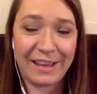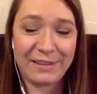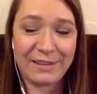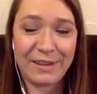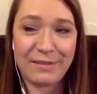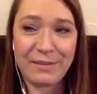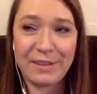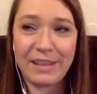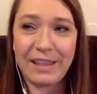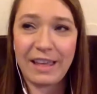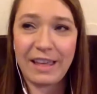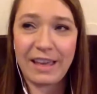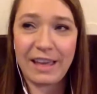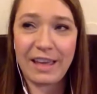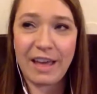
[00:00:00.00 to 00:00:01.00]
definitely.
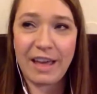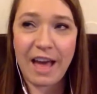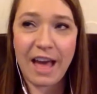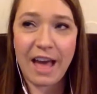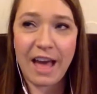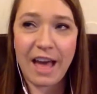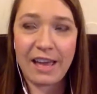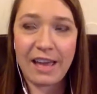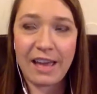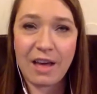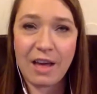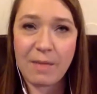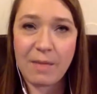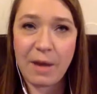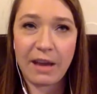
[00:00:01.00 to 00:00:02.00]
Like
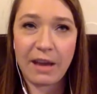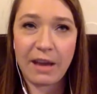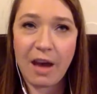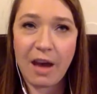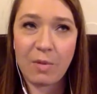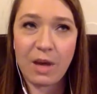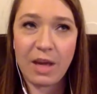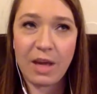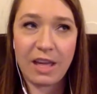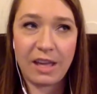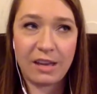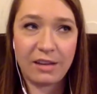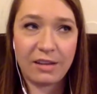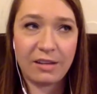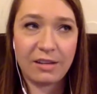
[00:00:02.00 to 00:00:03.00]
I got
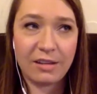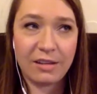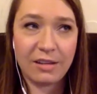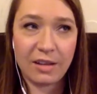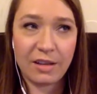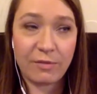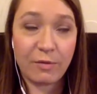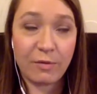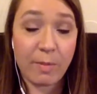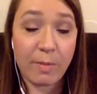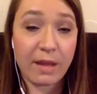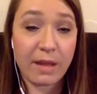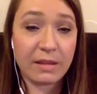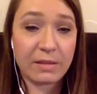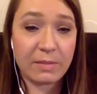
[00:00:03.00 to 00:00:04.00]
one 4
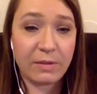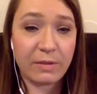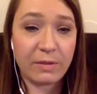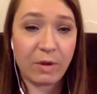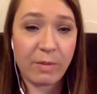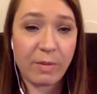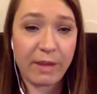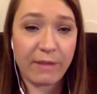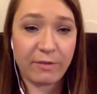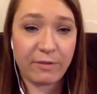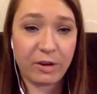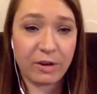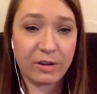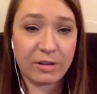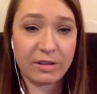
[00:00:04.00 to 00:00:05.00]
months before my
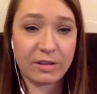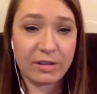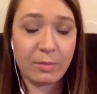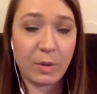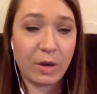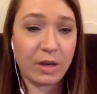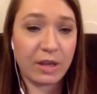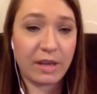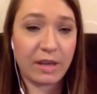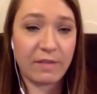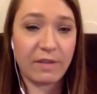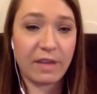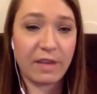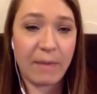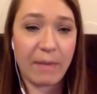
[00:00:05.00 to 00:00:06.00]
first book
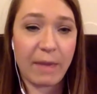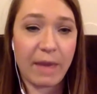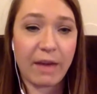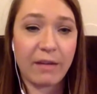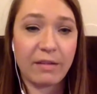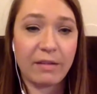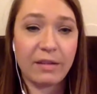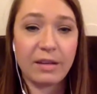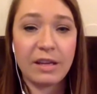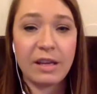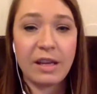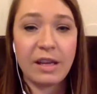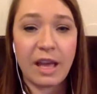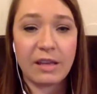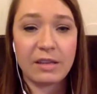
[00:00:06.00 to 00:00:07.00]
even came out.
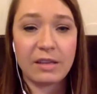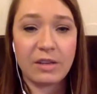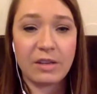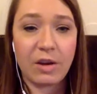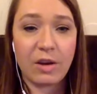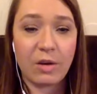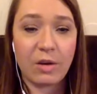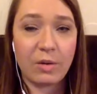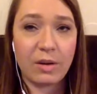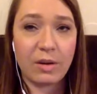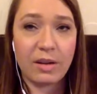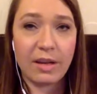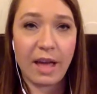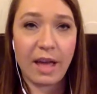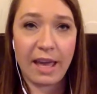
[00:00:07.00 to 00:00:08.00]
And so
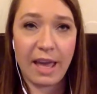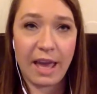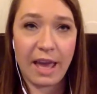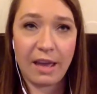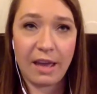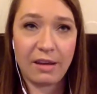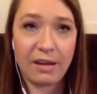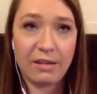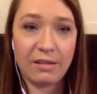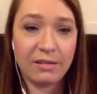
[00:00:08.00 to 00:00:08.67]
I had